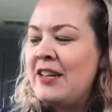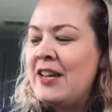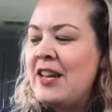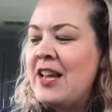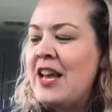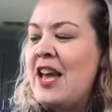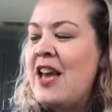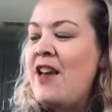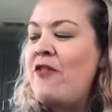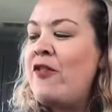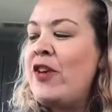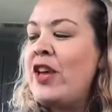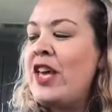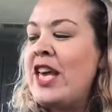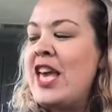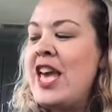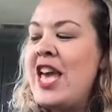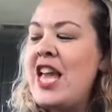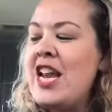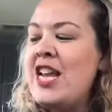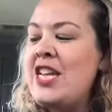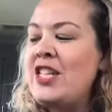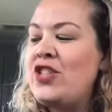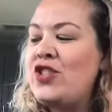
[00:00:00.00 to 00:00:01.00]
If a
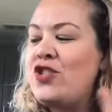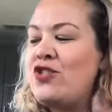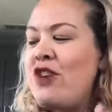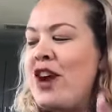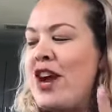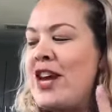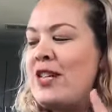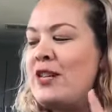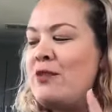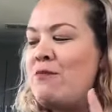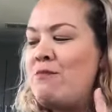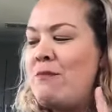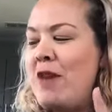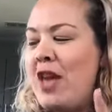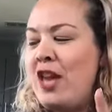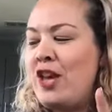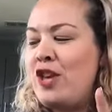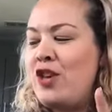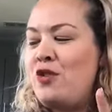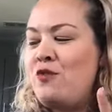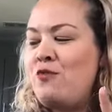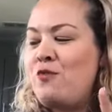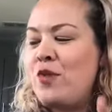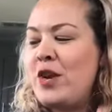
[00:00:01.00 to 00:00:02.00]
kid is trying to make
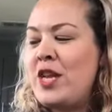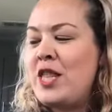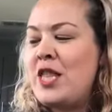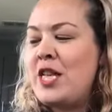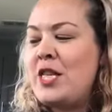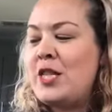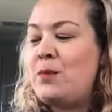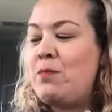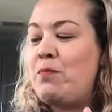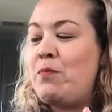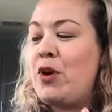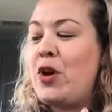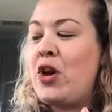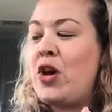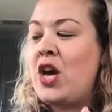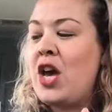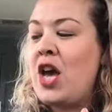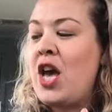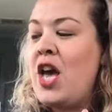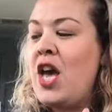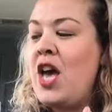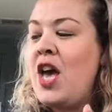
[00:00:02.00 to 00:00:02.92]
you read this book,